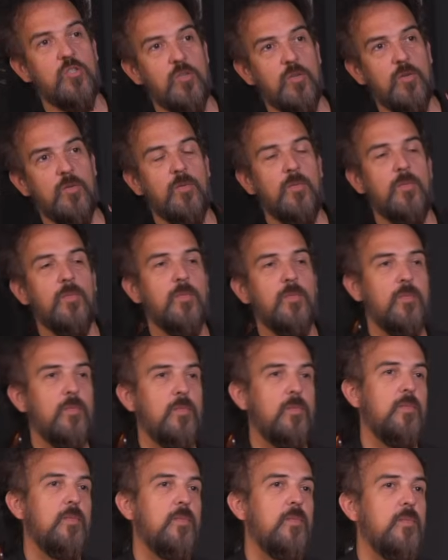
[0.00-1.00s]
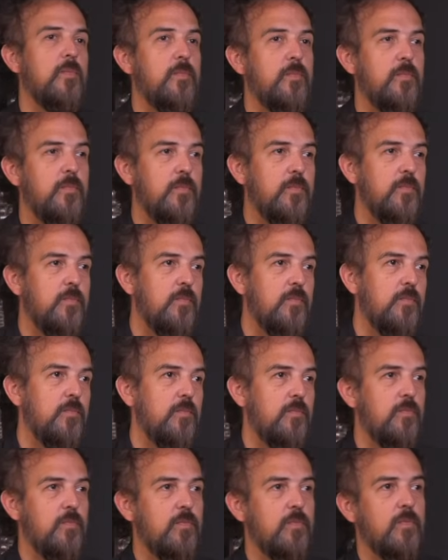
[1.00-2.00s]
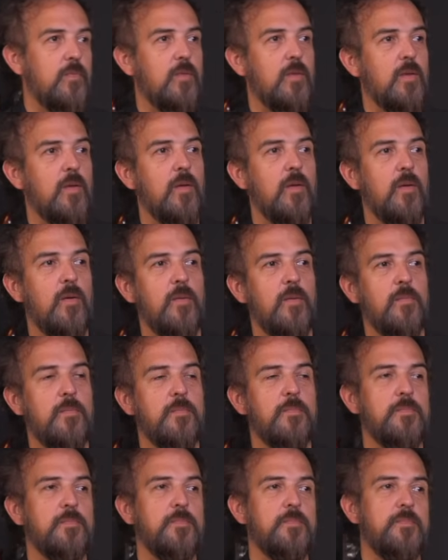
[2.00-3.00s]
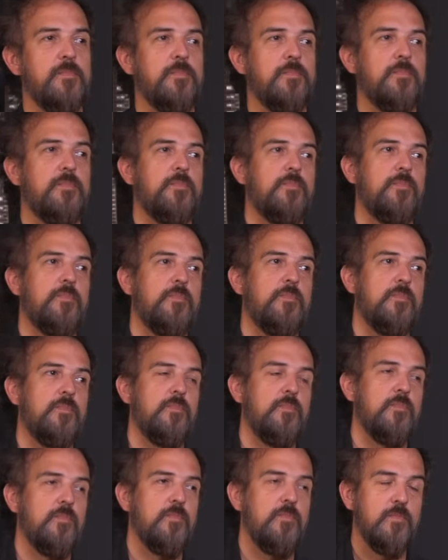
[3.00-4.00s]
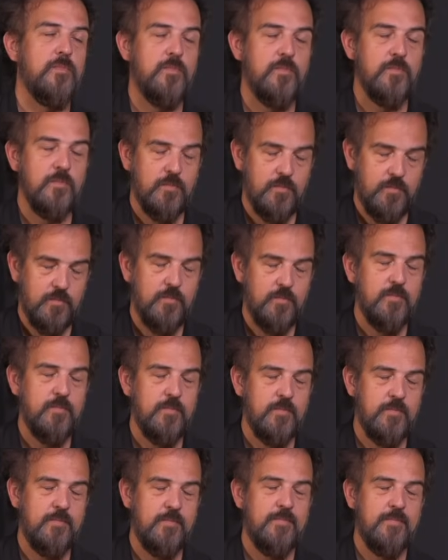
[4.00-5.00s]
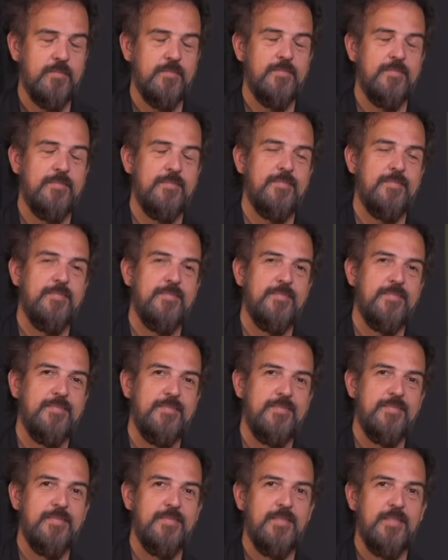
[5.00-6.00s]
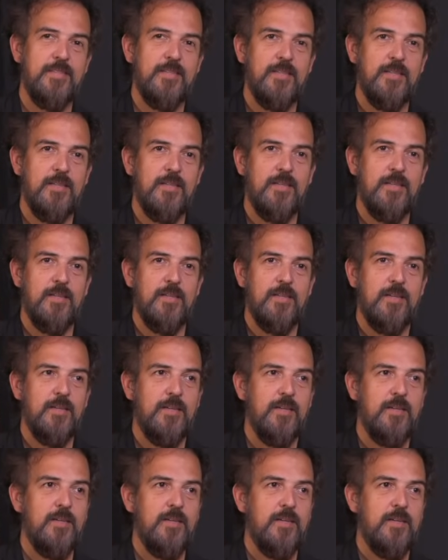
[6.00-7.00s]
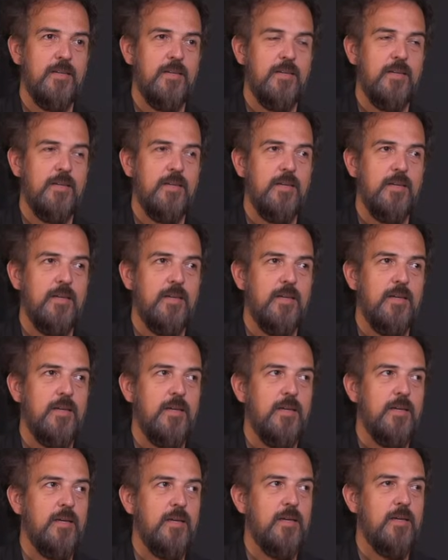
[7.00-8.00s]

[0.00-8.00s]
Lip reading: [no speech]